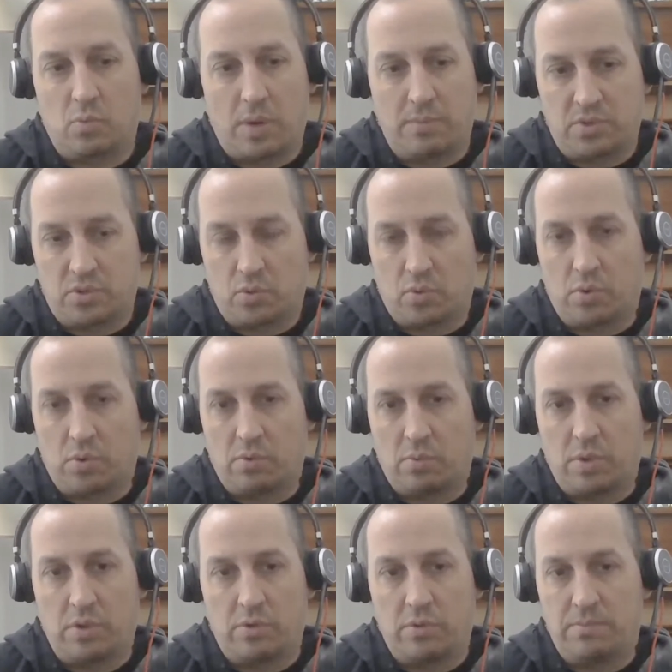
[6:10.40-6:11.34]
web
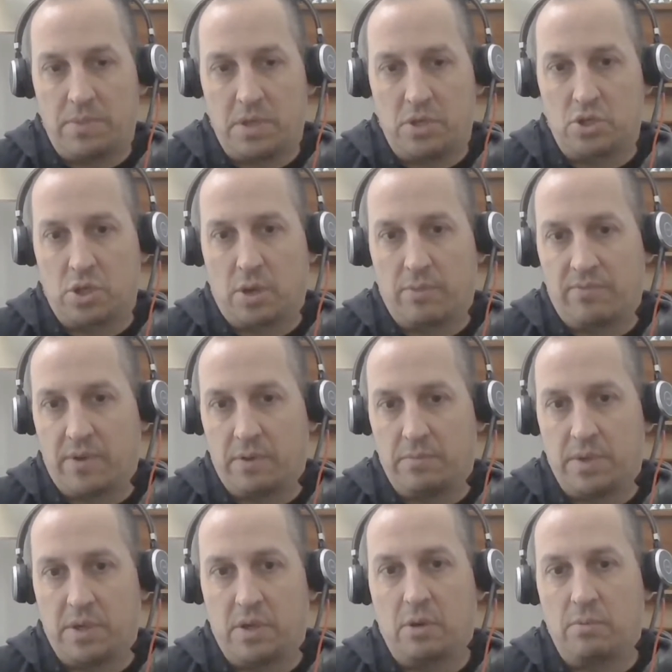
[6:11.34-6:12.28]
store, whether it be
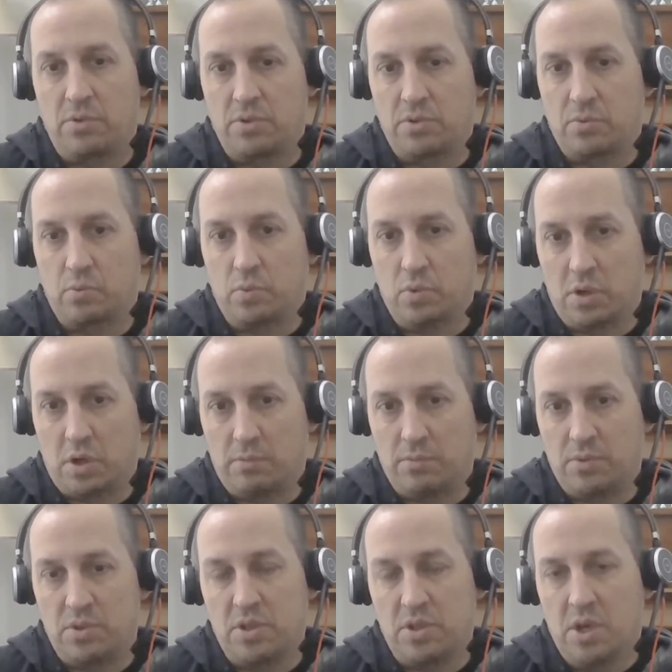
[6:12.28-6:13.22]
Shopify, BigCommerce, or
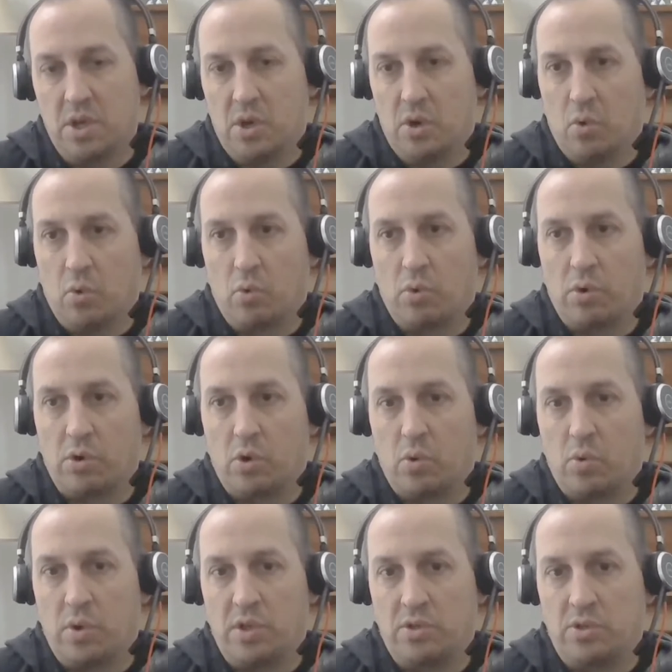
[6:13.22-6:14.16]
WooCommerce, or
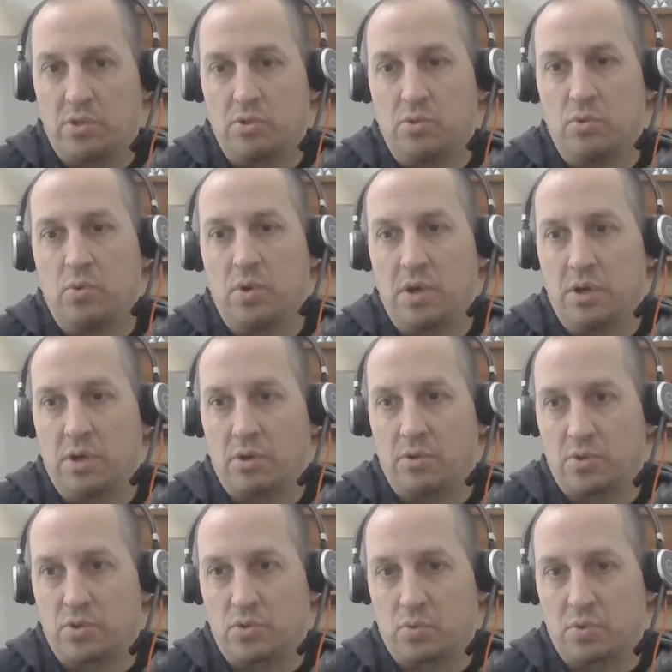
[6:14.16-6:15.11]
going to
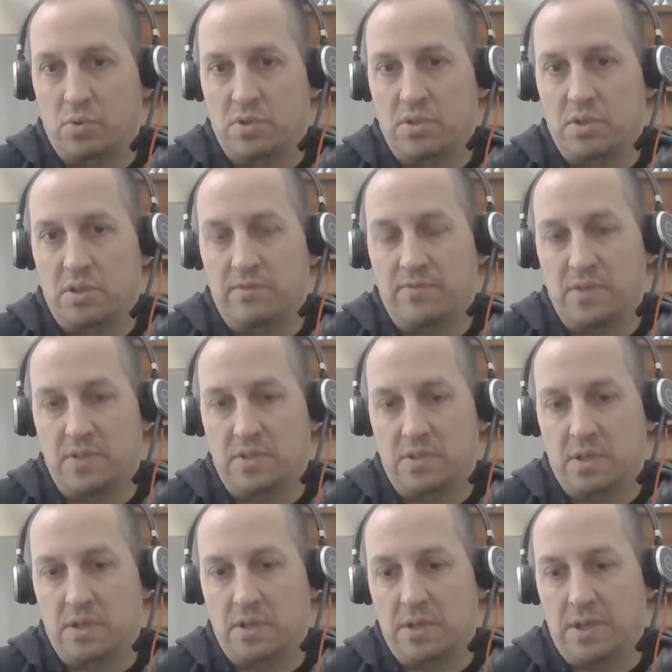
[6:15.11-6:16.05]
another source if
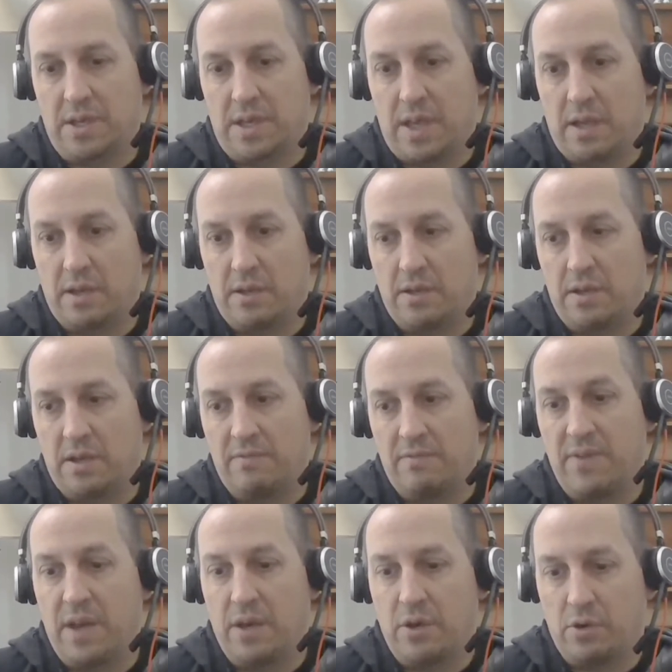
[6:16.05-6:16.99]
it's again
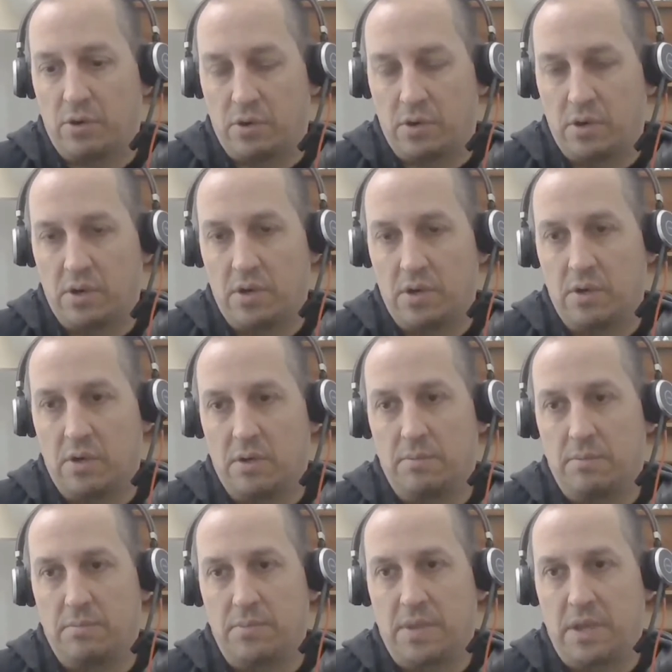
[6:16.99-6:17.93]
a vendor
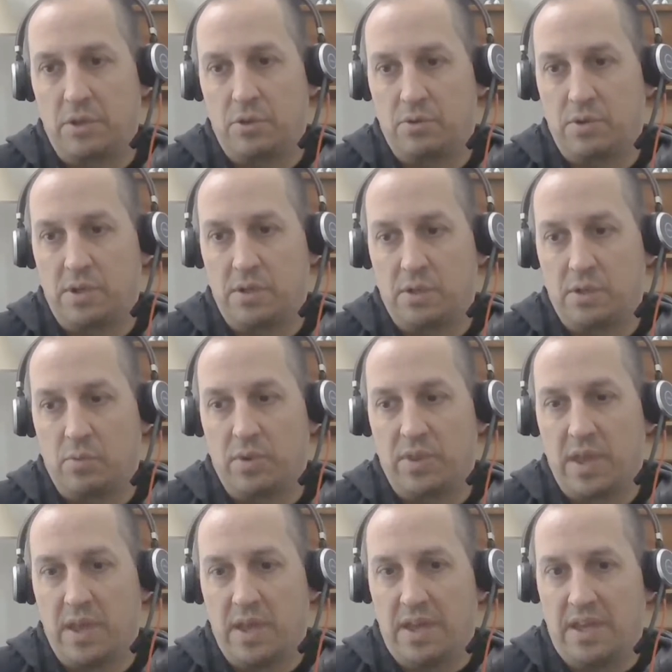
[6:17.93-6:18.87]
that you're dealing
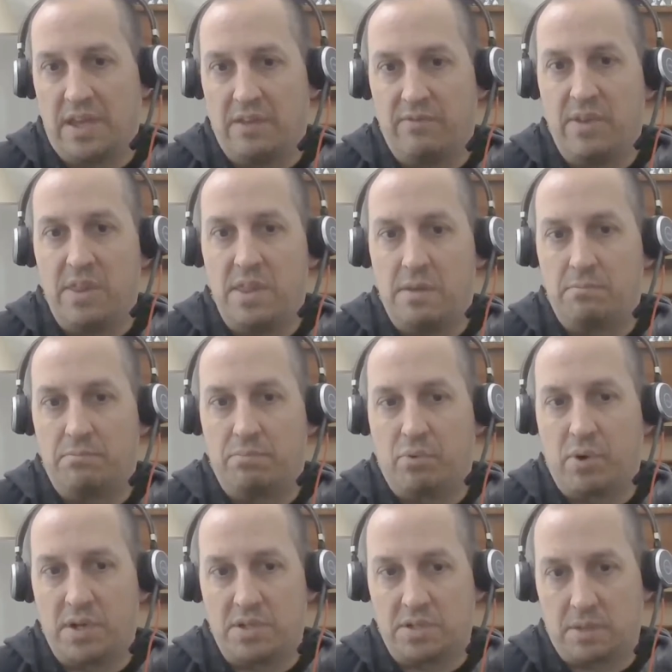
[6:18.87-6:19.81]
with, giving them
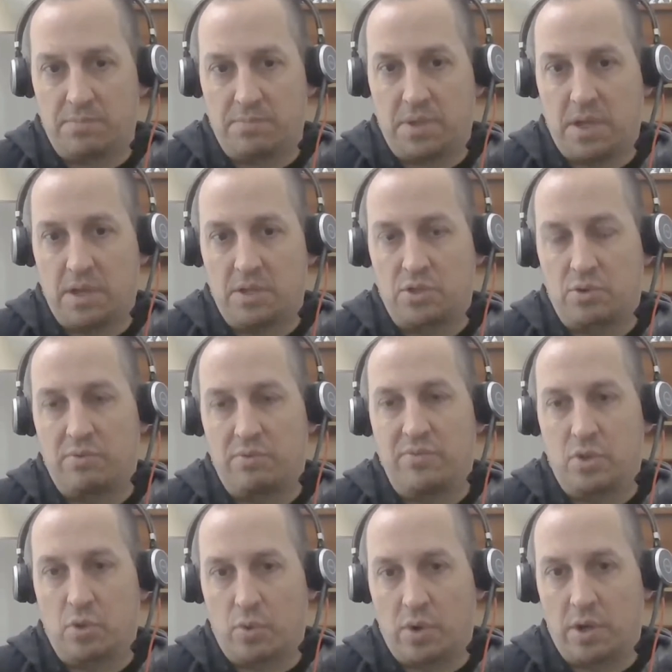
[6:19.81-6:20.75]
price updates or
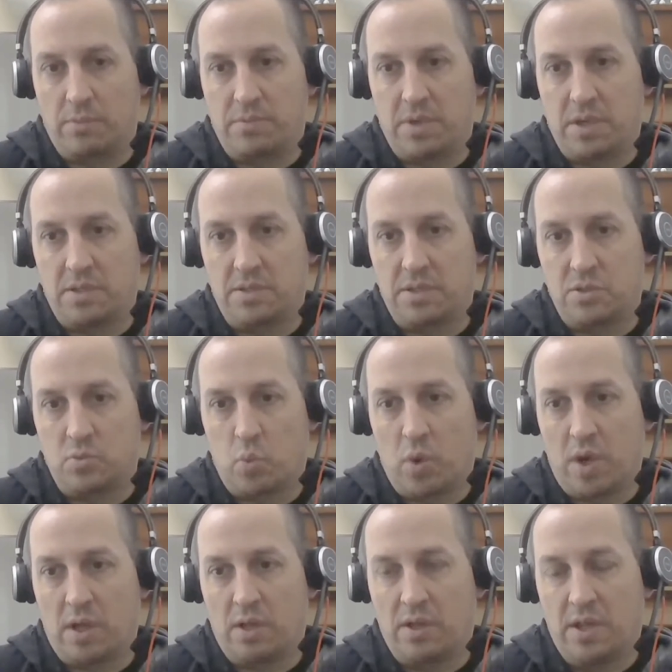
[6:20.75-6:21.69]
inventory updates as
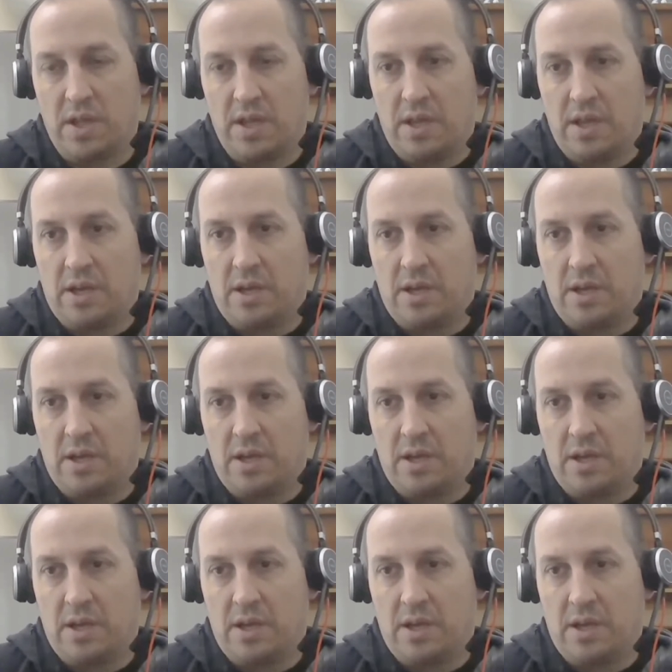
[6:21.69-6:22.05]
well.